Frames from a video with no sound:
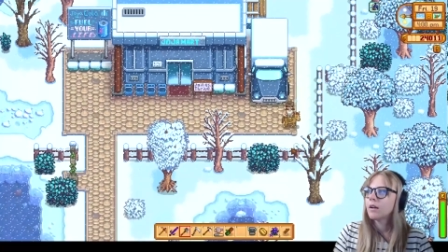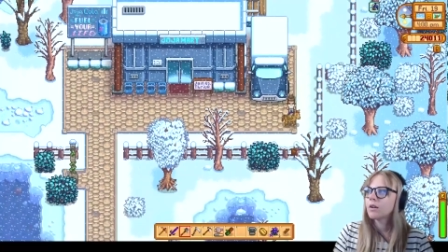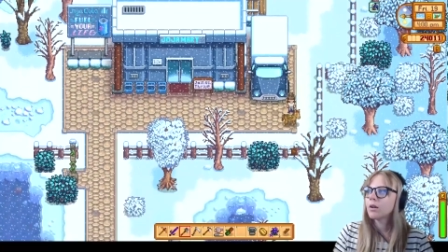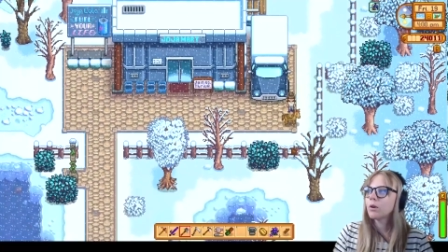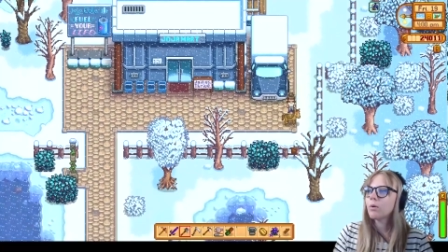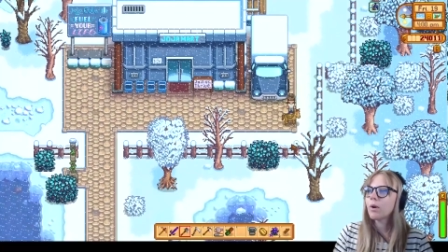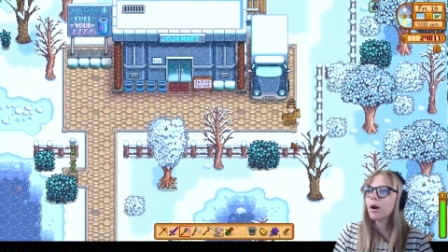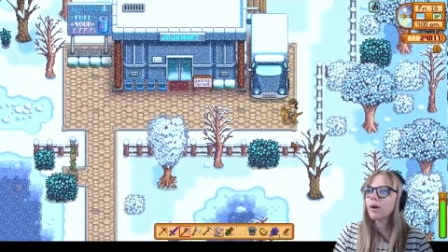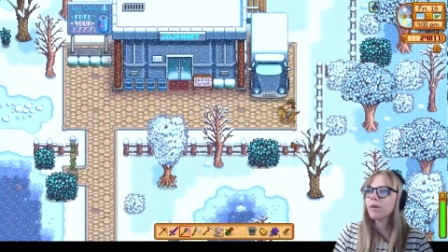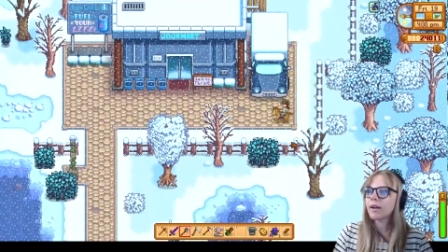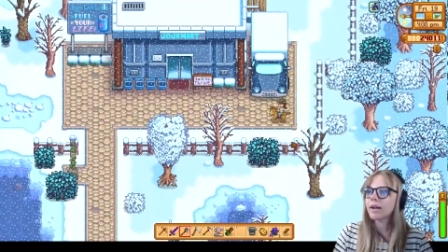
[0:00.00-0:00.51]

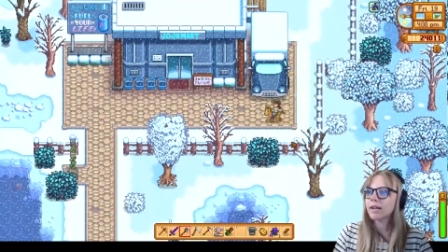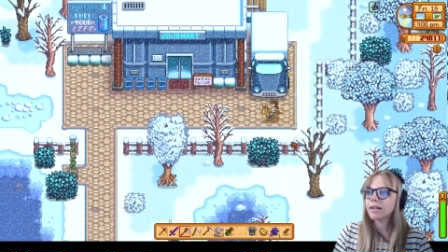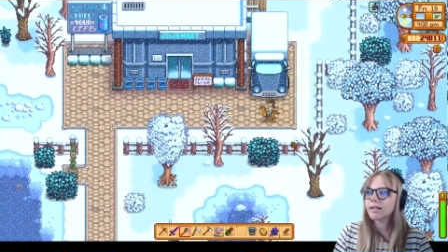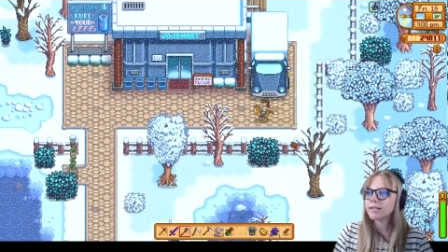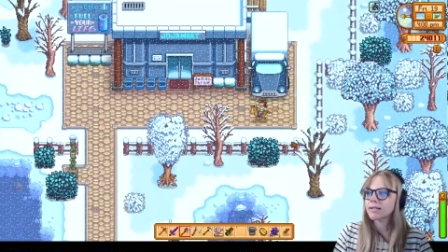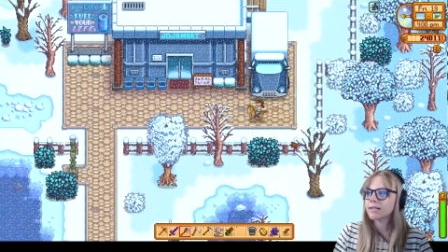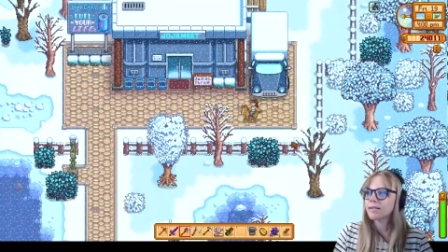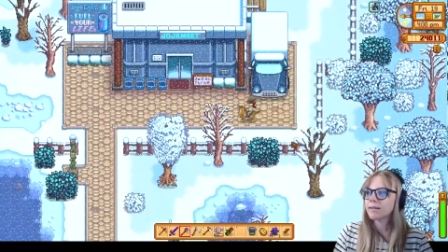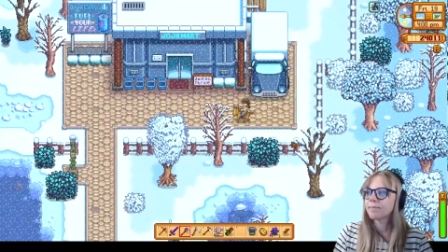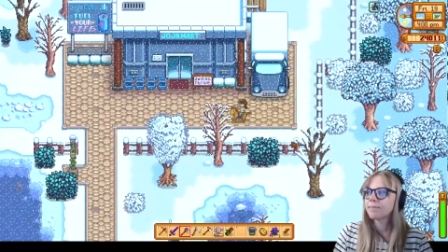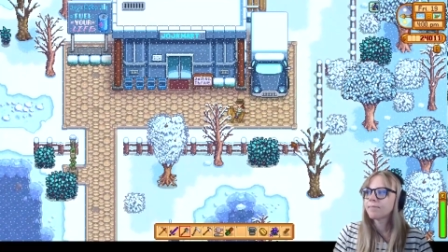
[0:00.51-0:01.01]
No
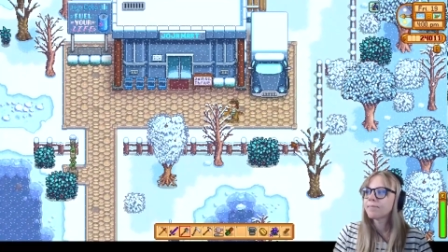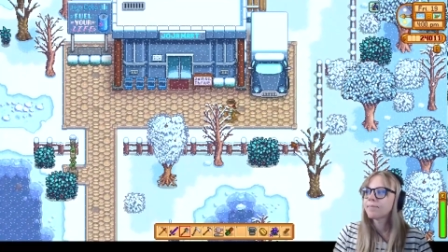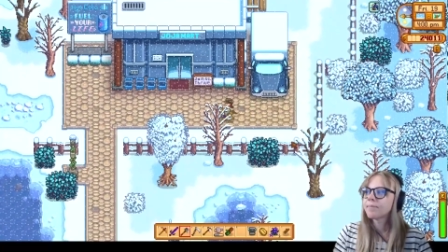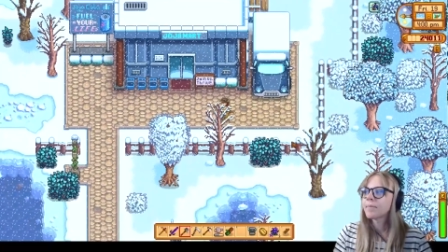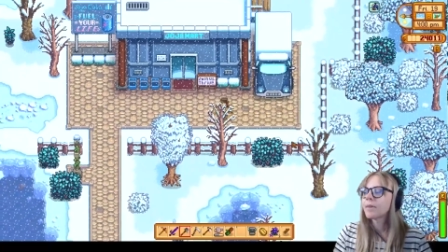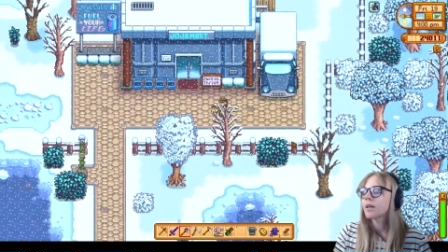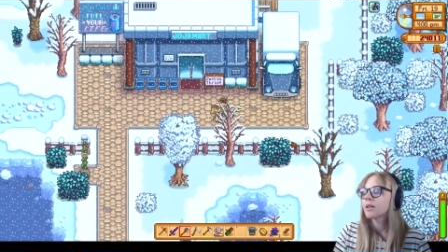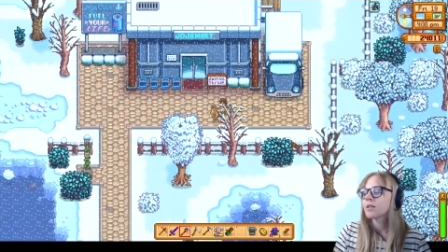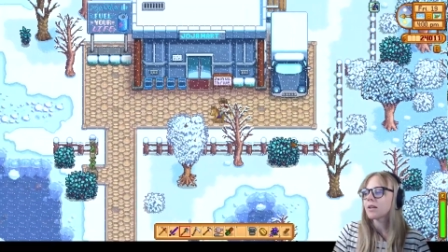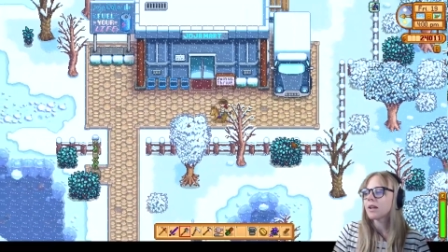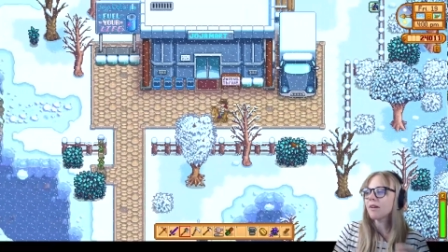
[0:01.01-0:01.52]
worries.
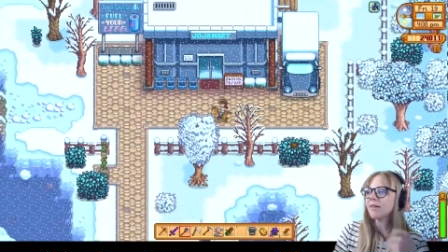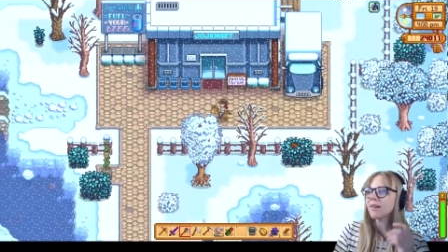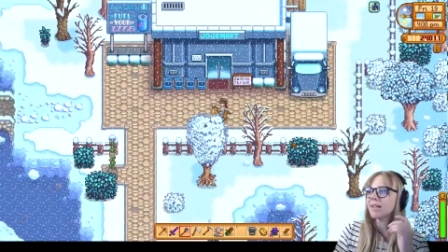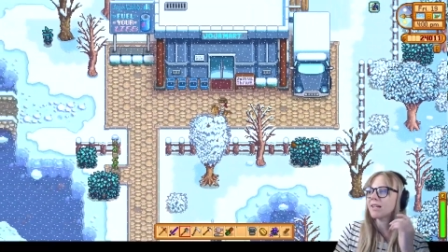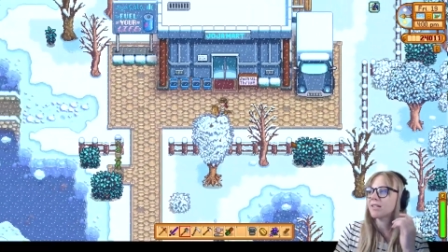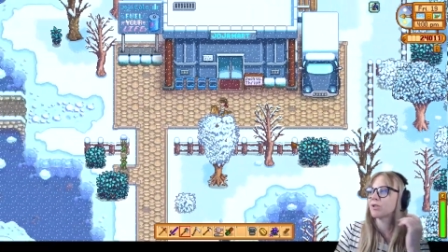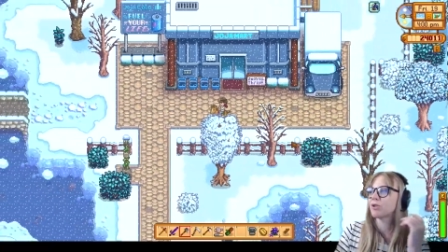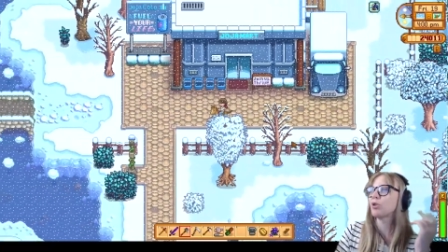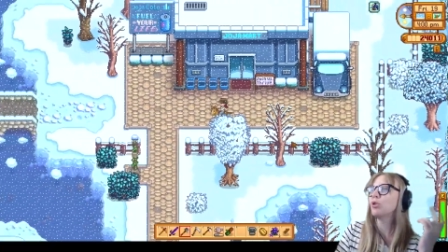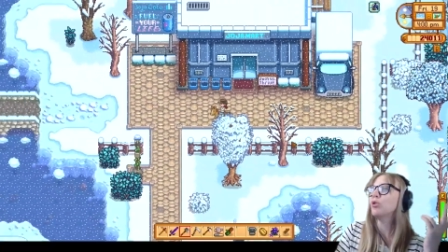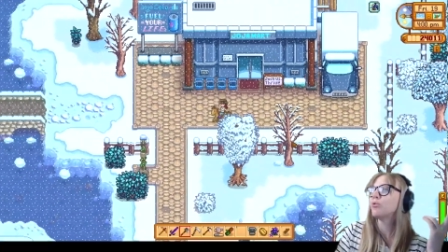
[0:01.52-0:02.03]
Now I
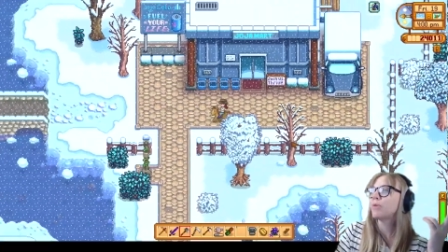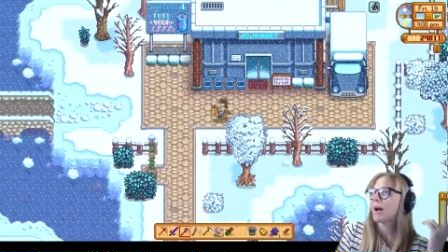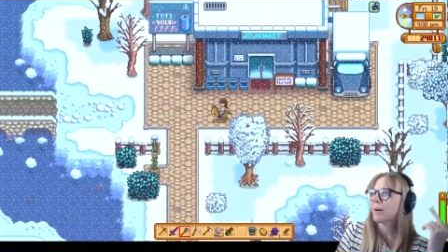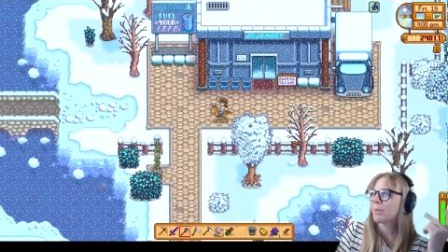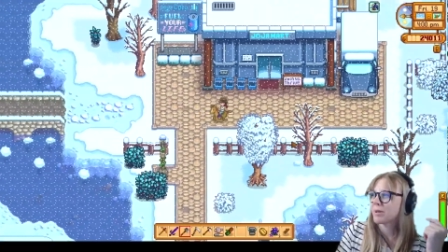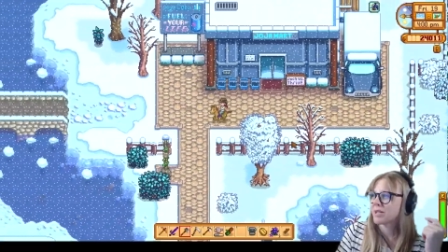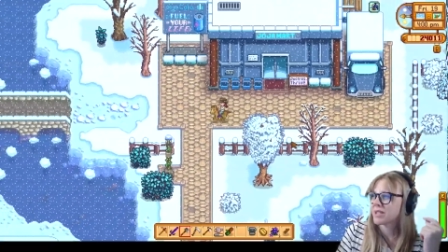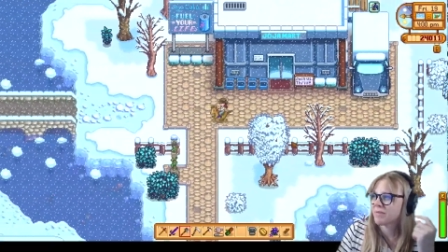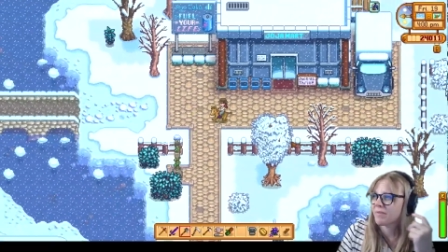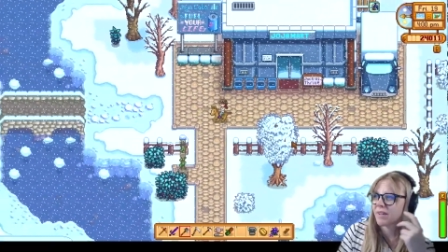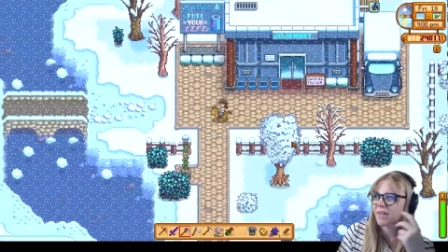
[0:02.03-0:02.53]
need two
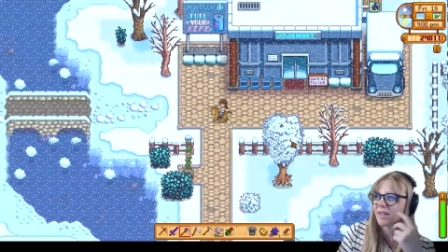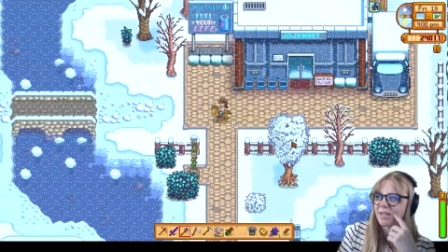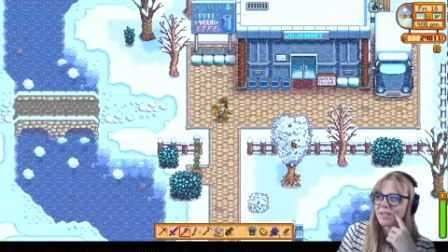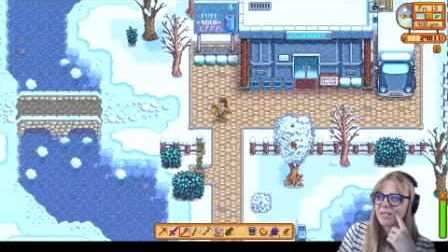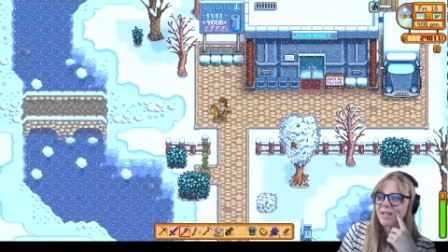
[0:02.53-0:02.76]
rabbit's feet,